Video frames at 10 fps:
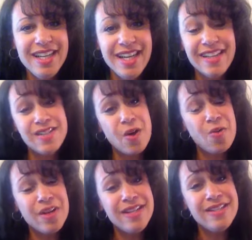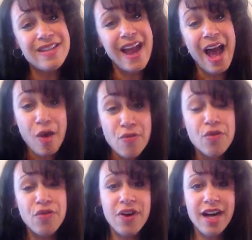It's always helpful
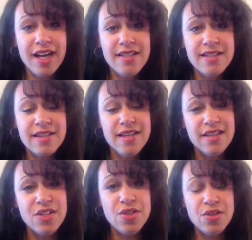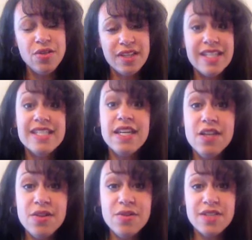for us to
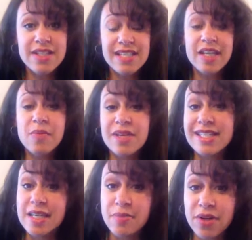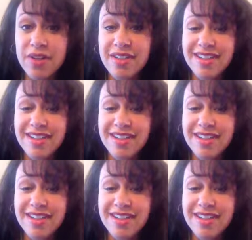continue to dig a bit deeper